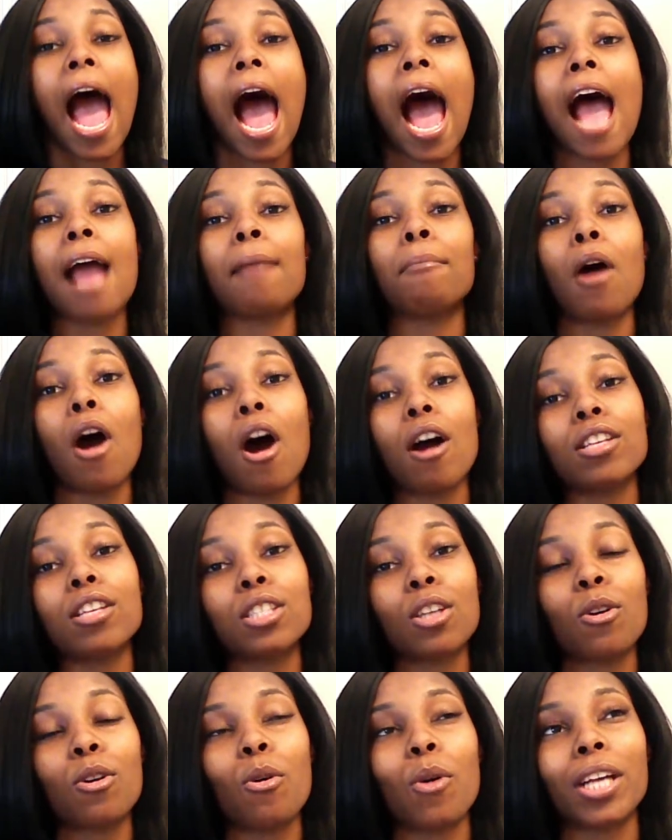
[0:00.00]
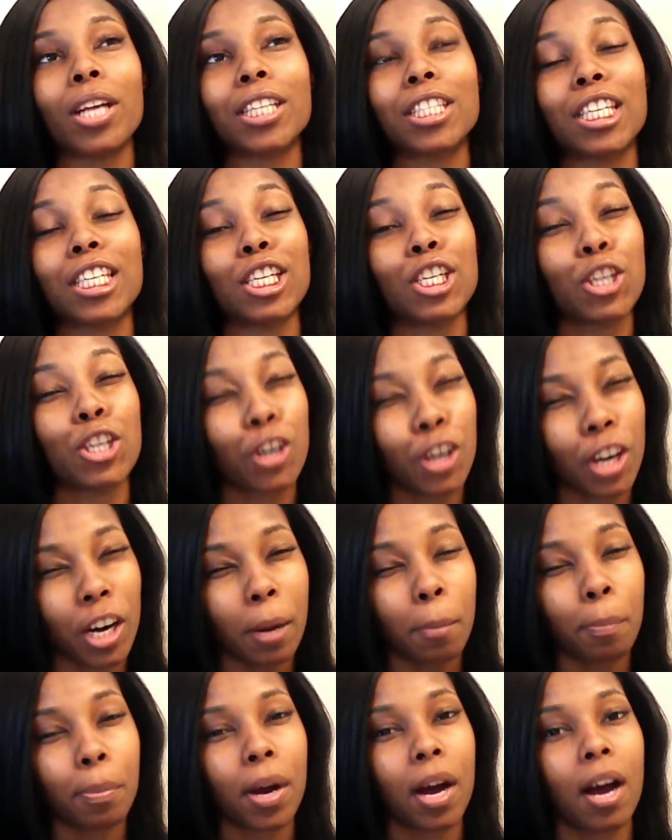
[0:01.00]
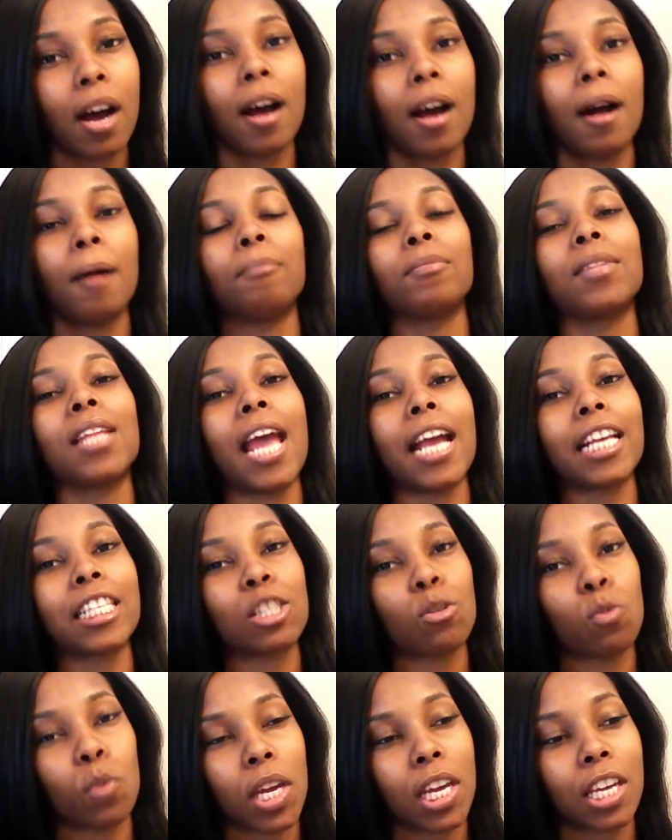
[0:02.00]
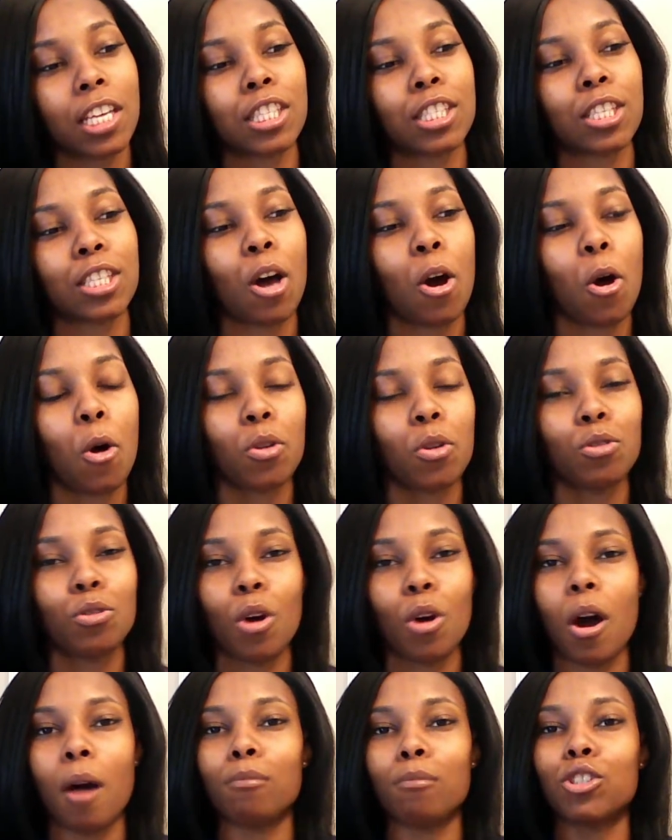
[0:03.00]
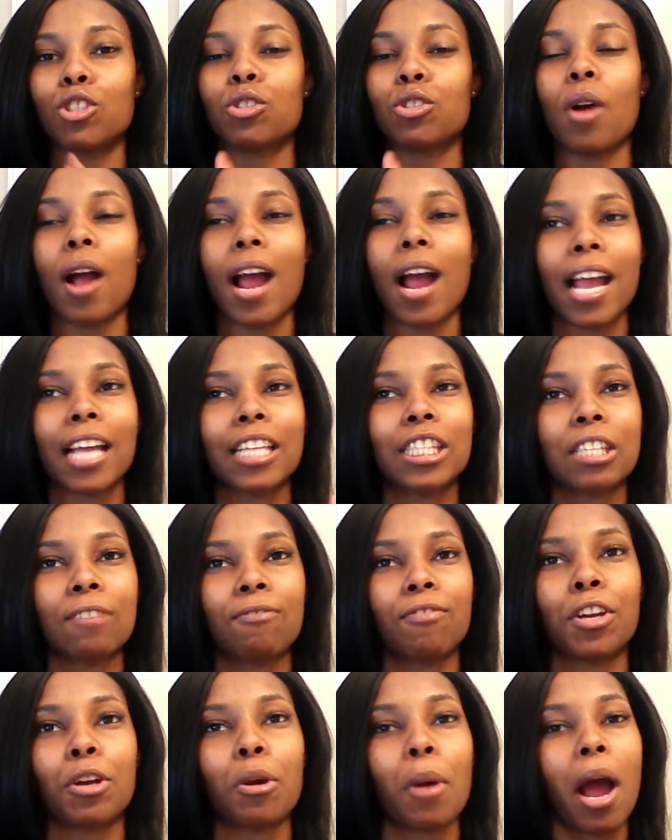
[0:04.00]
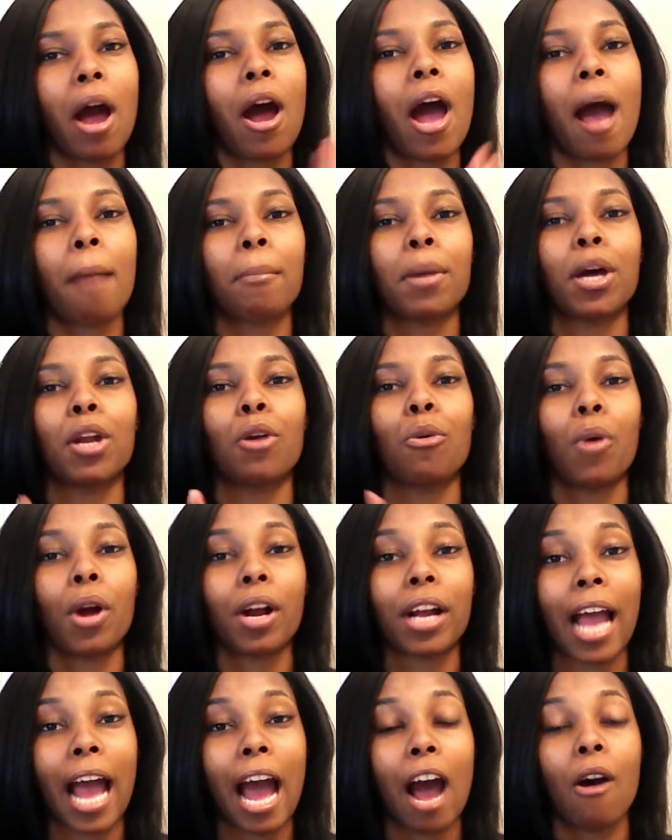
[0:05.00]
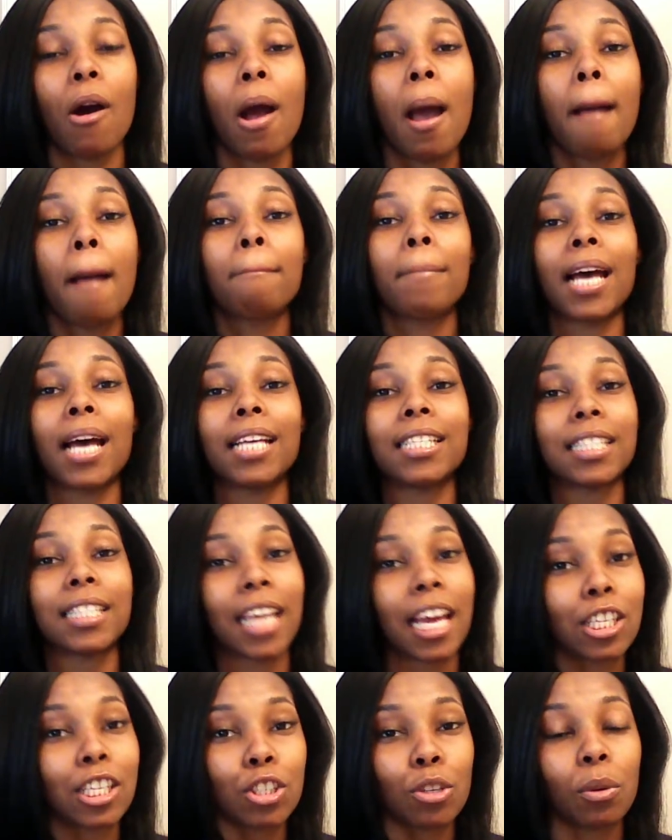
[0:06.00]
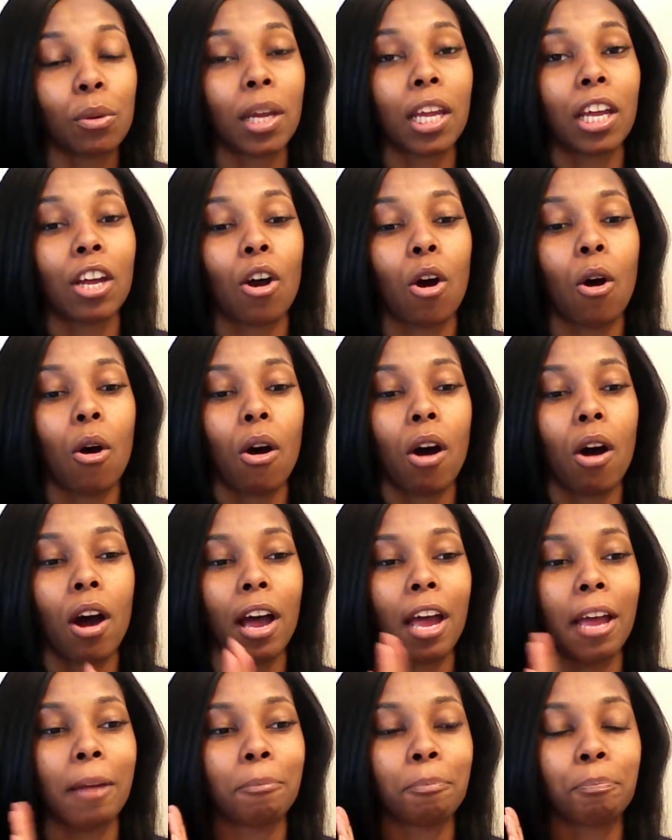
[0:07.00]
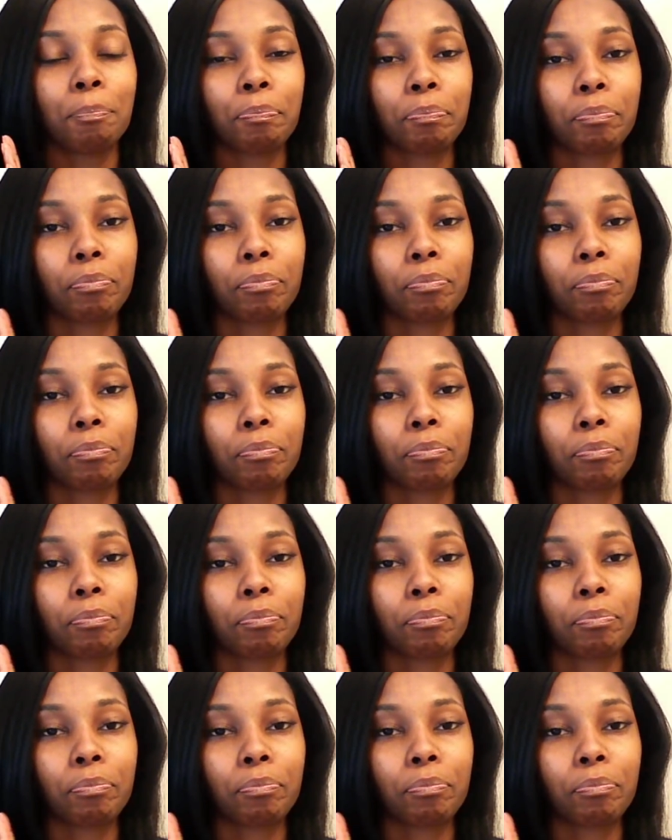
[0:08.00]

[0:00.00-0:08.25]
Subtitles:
I'm also going to Europe next week. So, you know, I'm trying to figure out how I'm going to work out my scheduling on